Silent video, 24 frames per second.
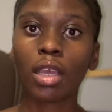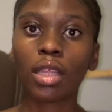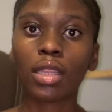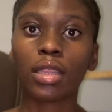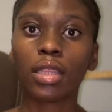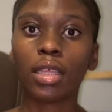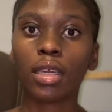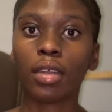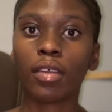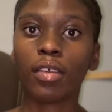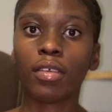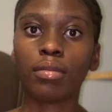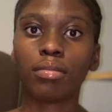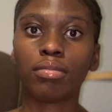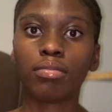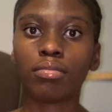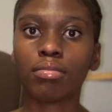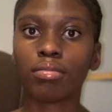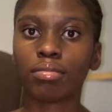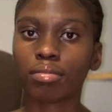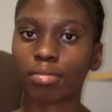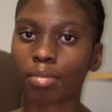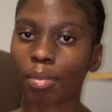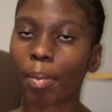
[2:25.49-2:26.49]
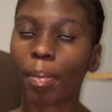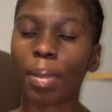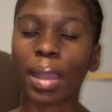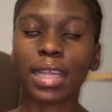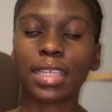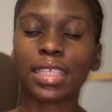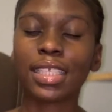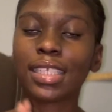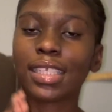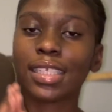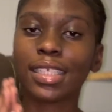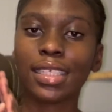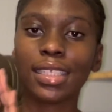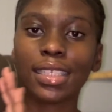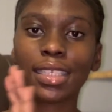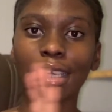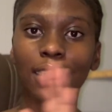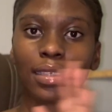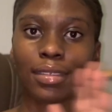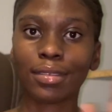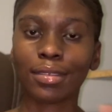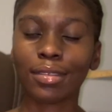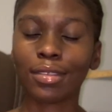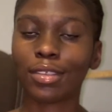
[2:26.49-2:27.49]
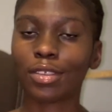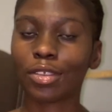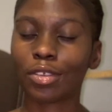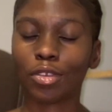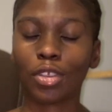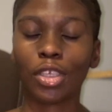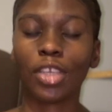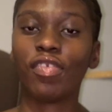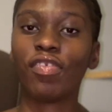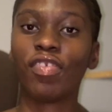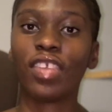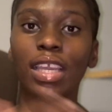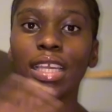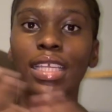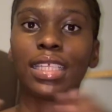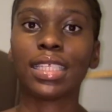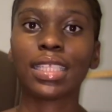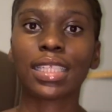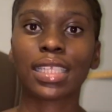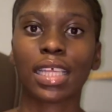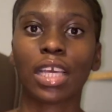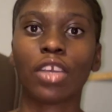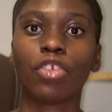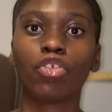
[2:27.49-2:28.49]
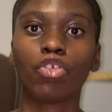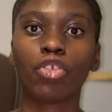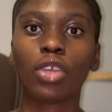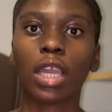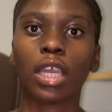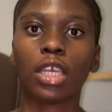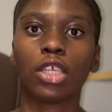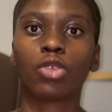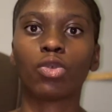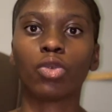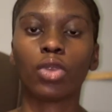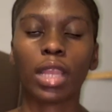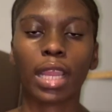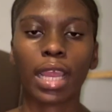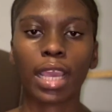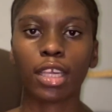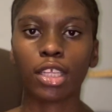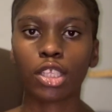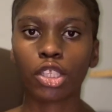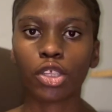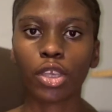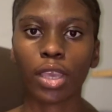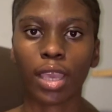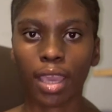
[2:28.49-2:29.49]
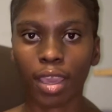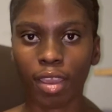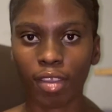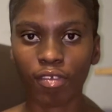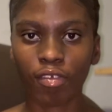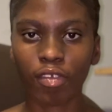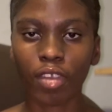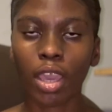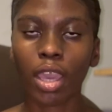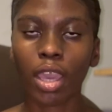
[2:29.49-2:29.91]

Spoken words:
the parties and events that you guys would like to have